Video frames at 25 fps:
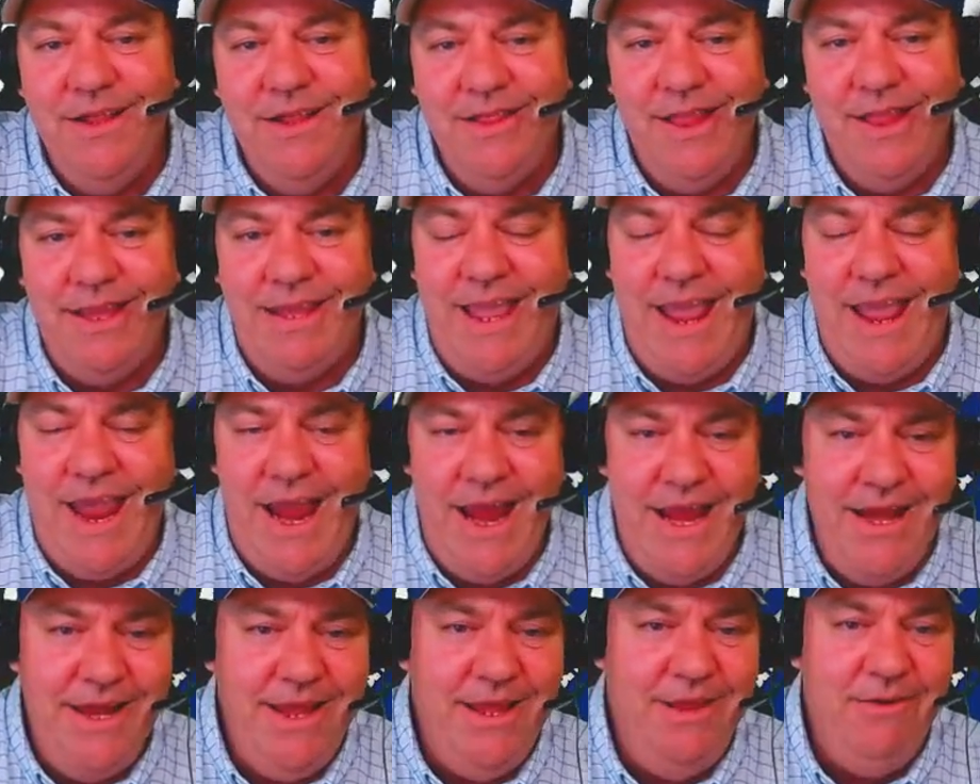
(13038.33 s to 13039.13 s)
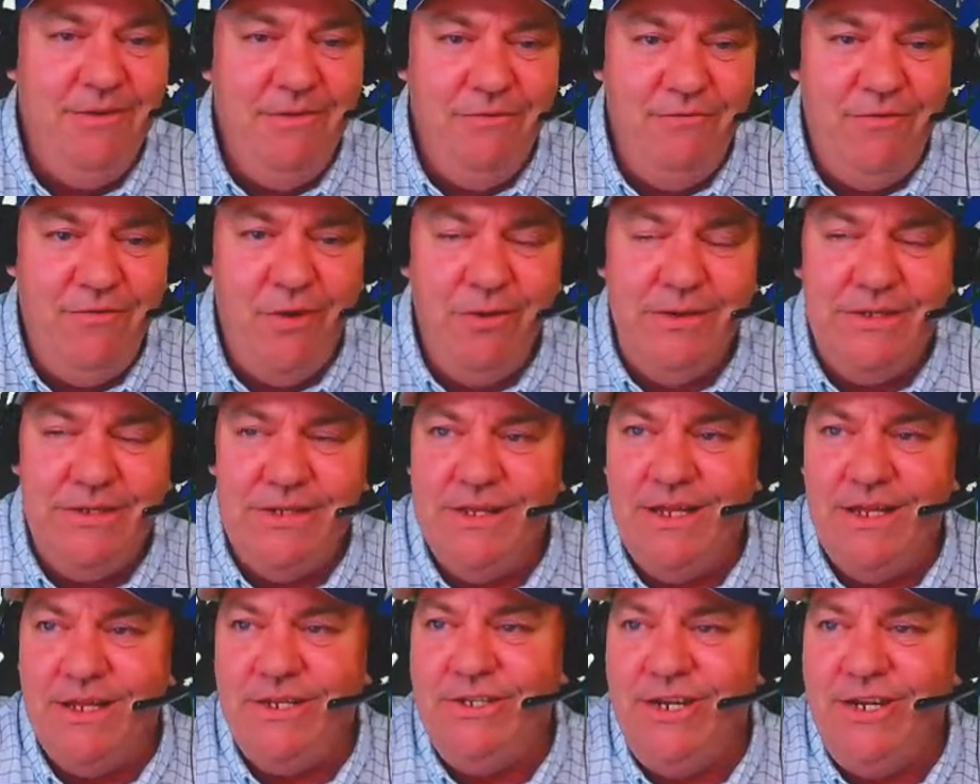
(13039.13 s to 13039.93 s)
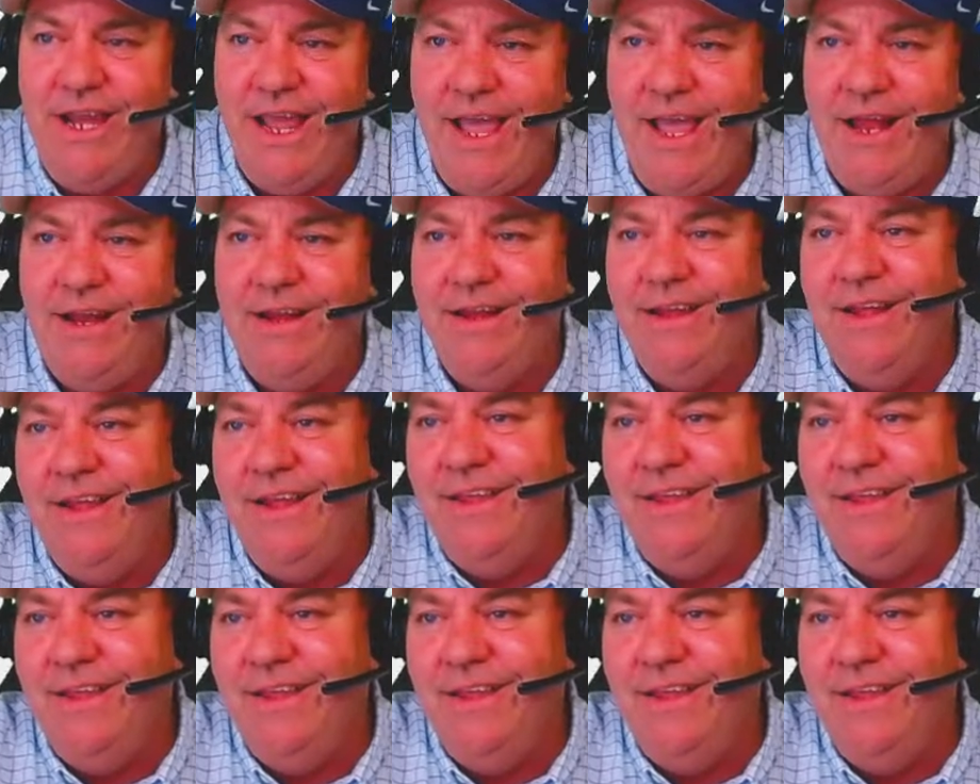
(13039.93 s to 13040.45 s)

like 80 folks in the chat.